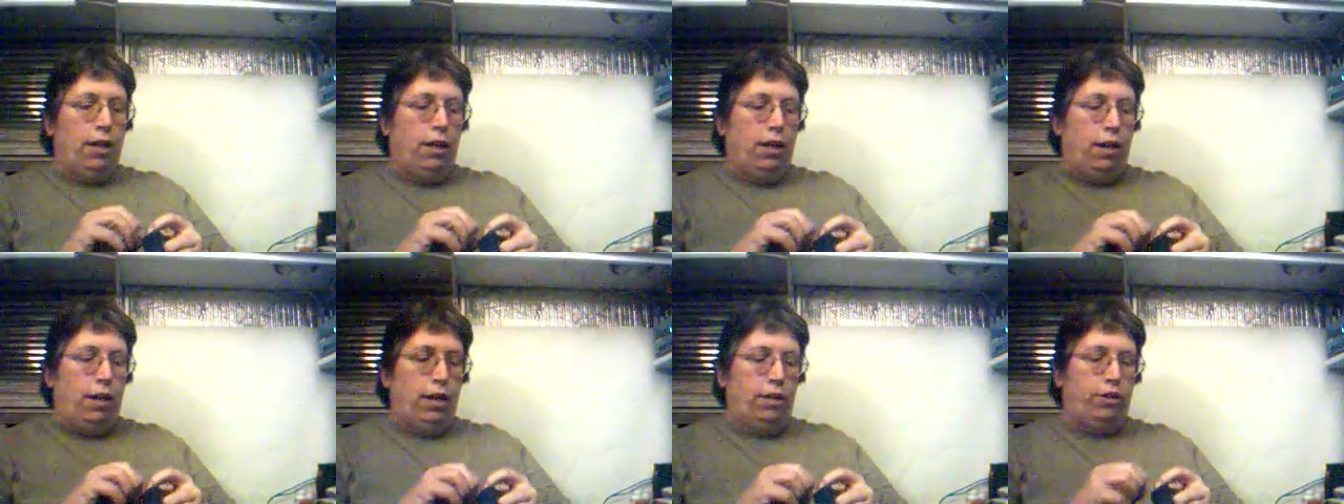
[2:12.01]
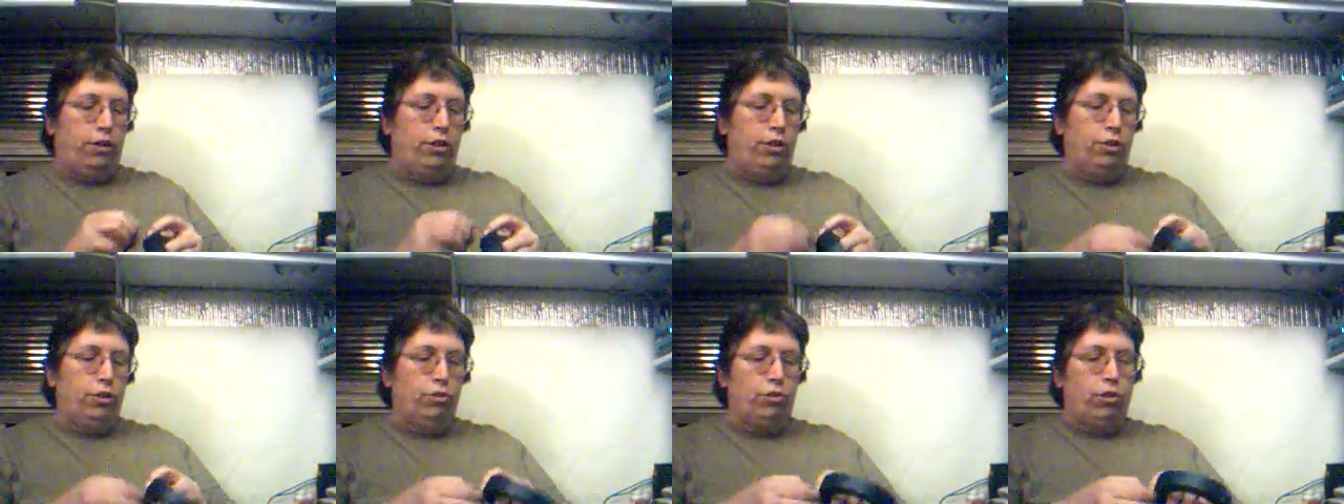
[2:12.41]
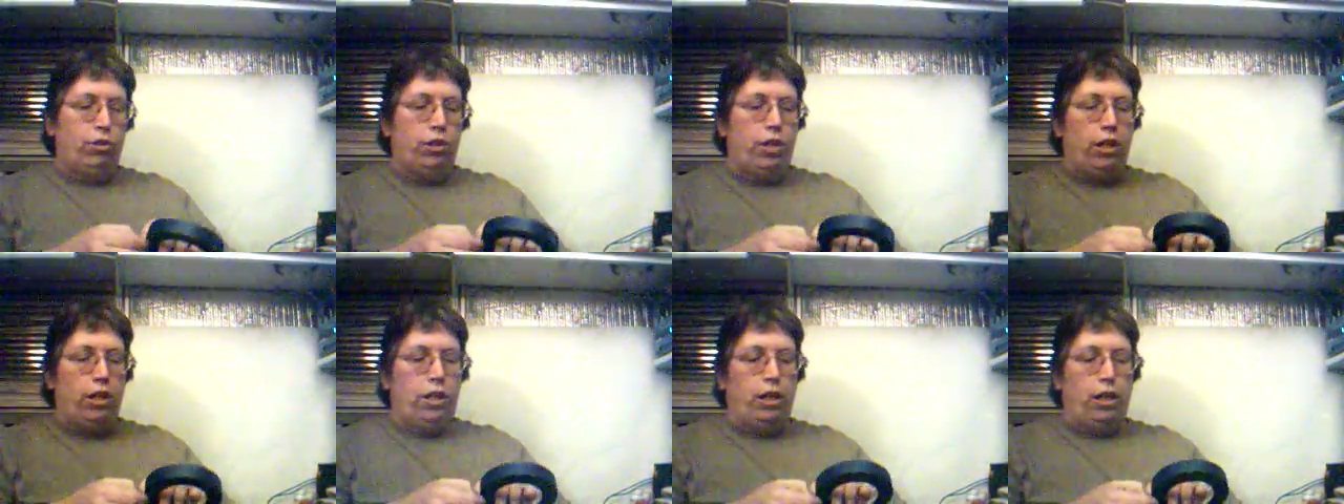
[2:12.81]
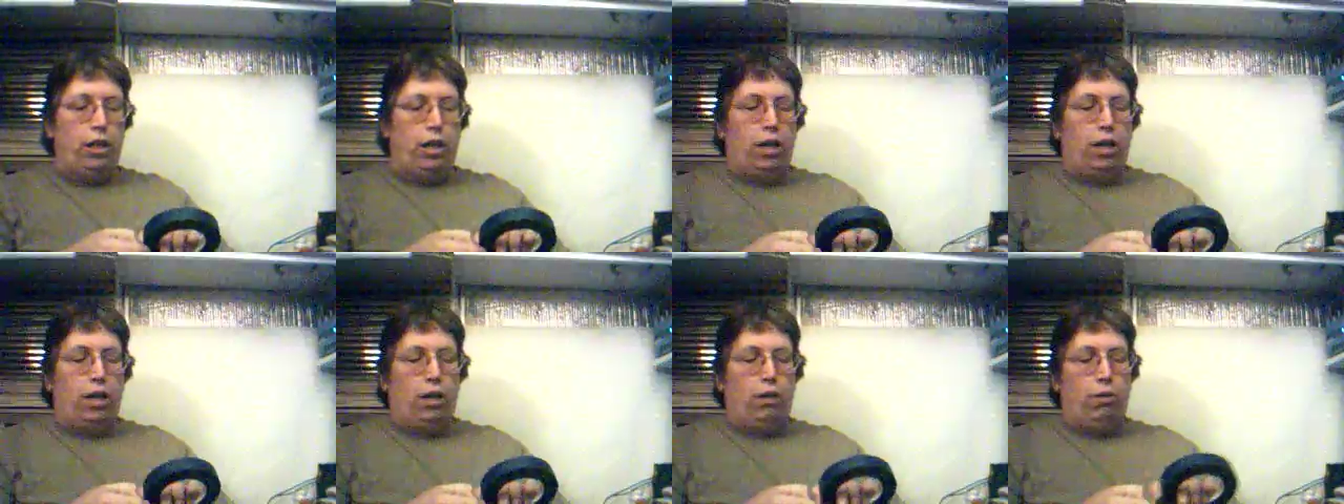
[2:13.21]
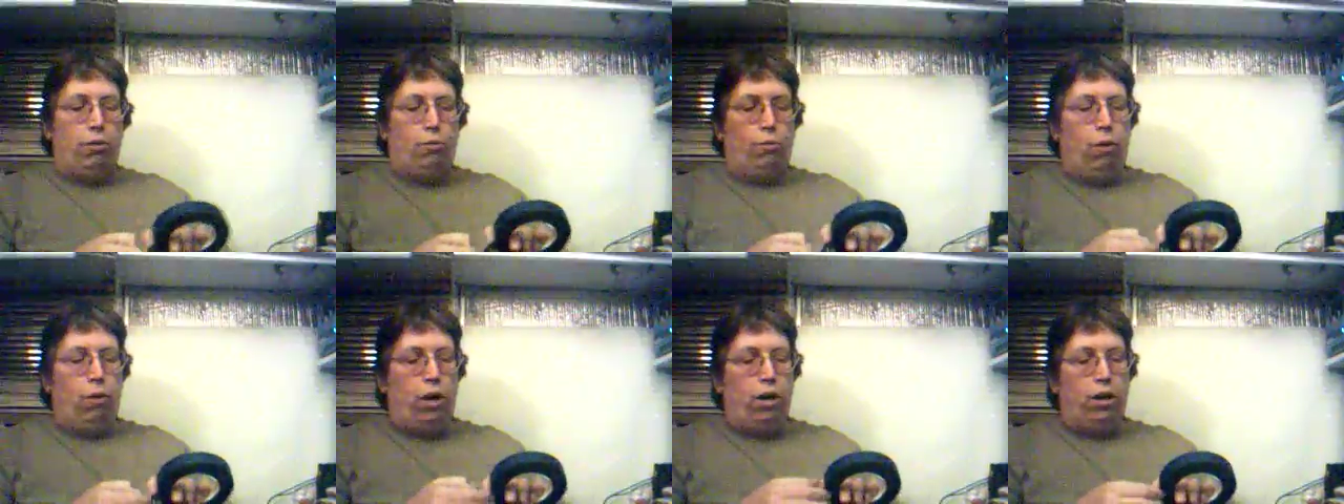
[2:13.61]
to use the
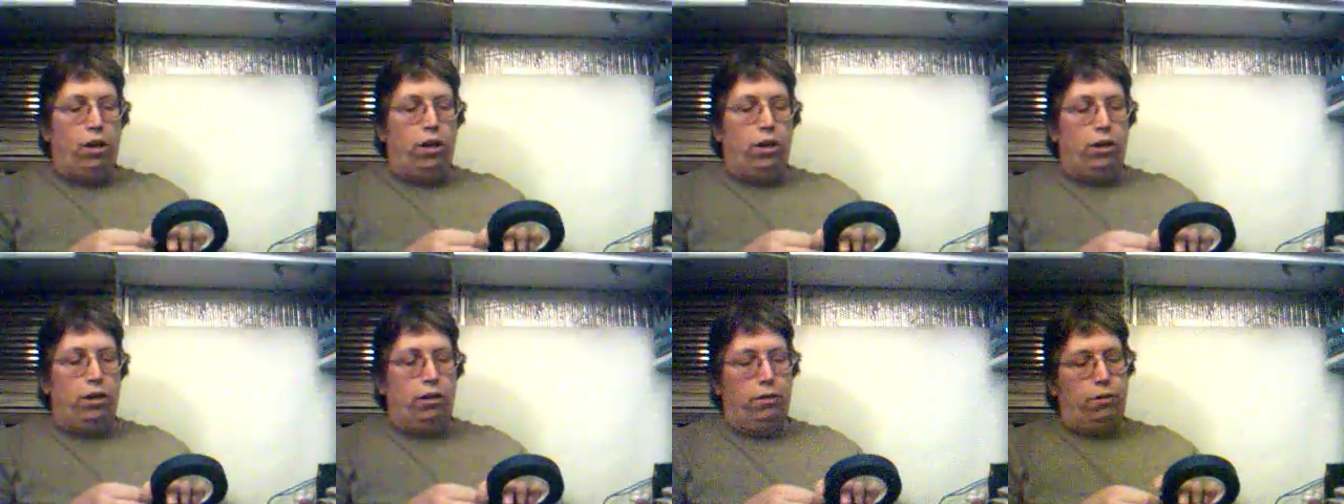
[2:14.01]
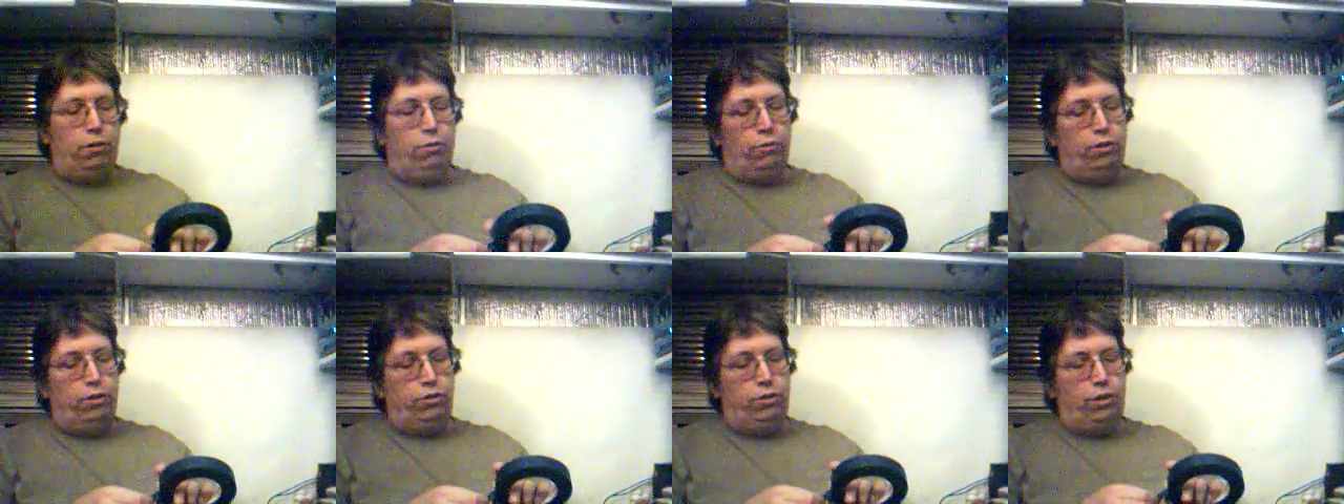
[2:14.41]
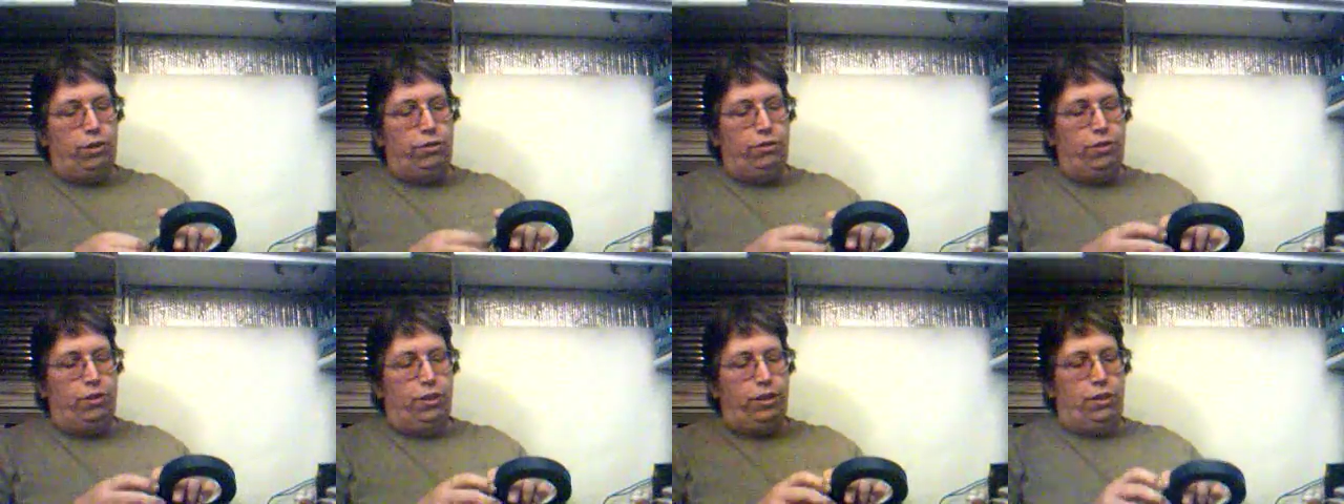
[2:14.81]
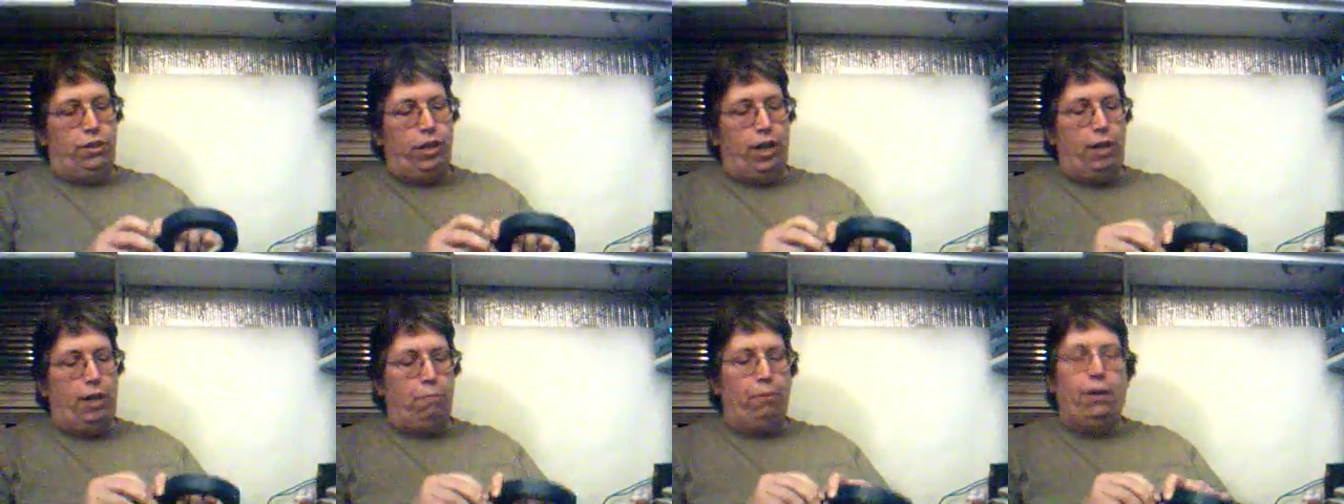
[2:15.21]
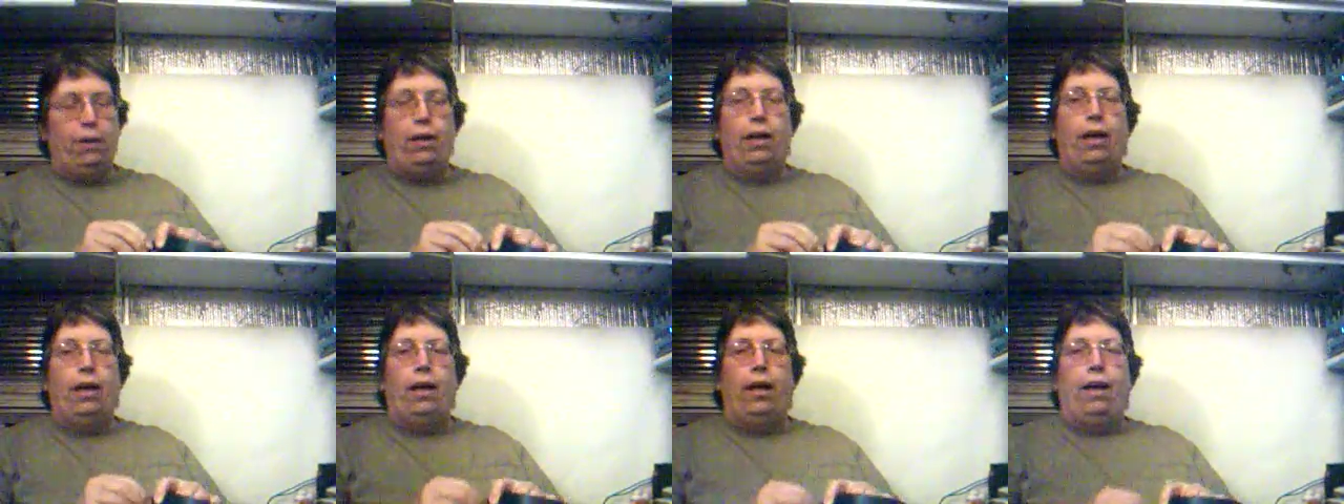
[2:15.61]
water resistant tape.
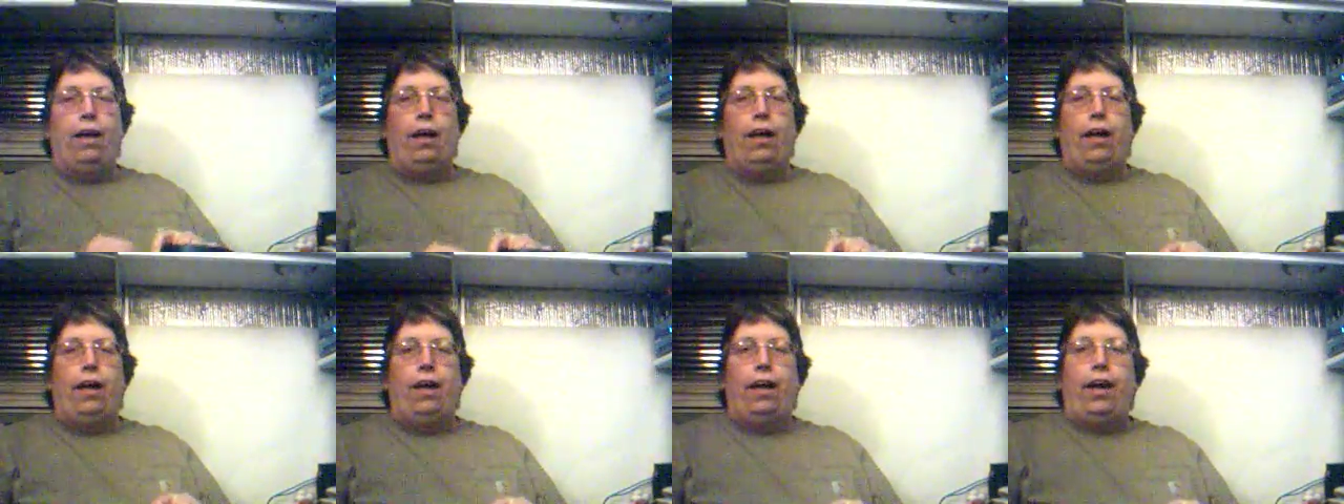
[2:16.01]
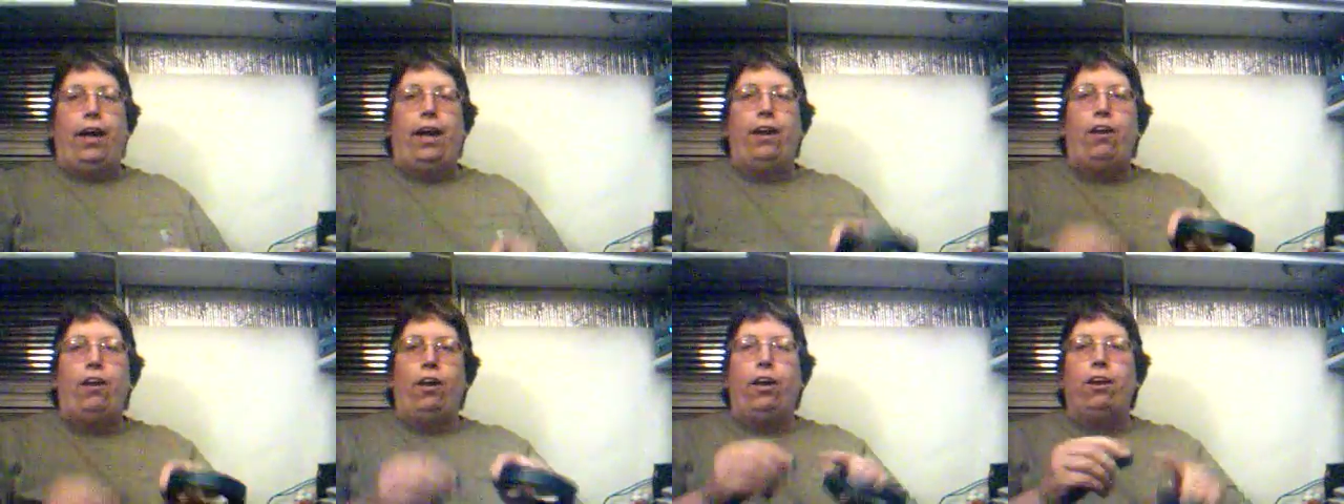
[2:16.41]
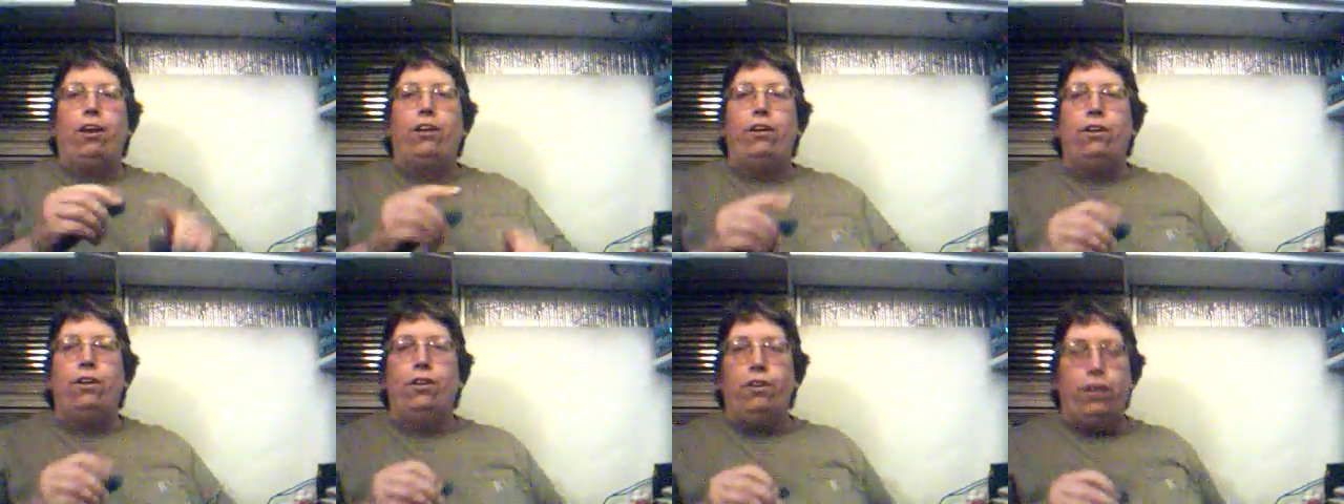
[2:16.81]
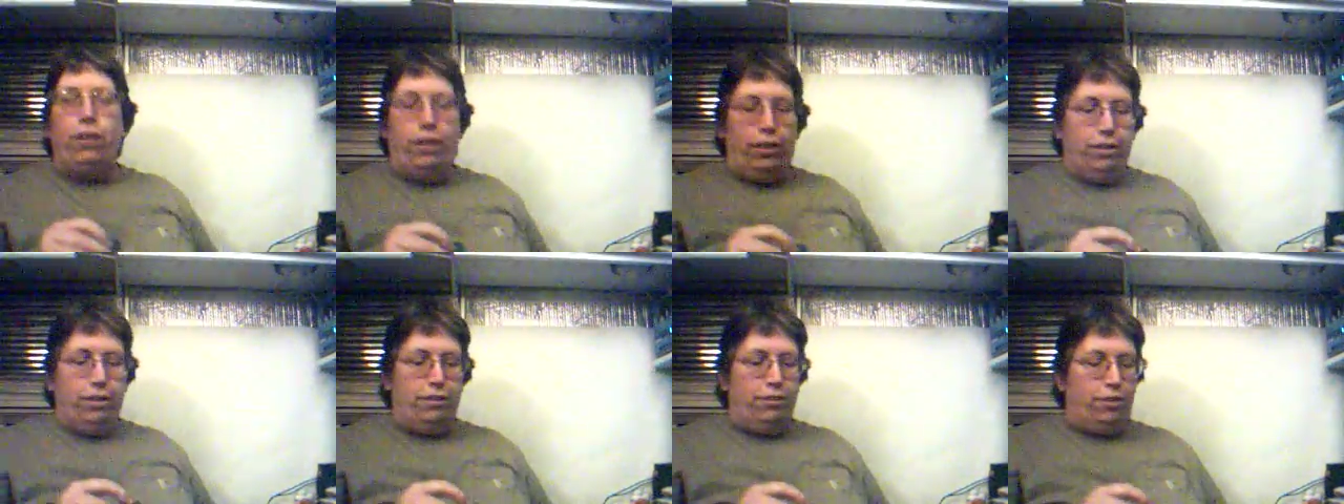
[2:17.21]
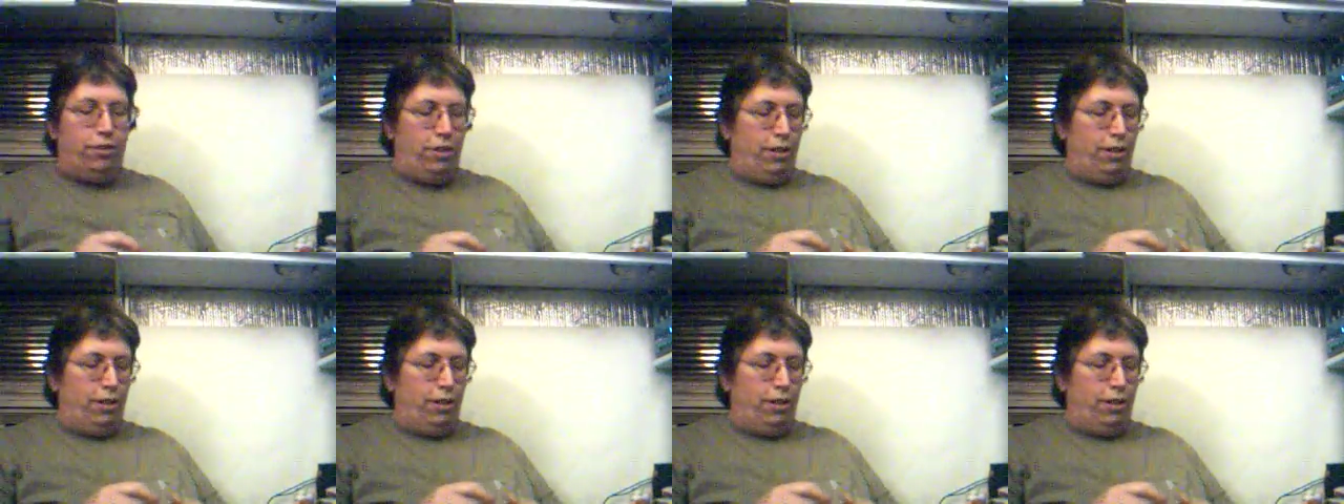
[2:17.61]
And all you do is,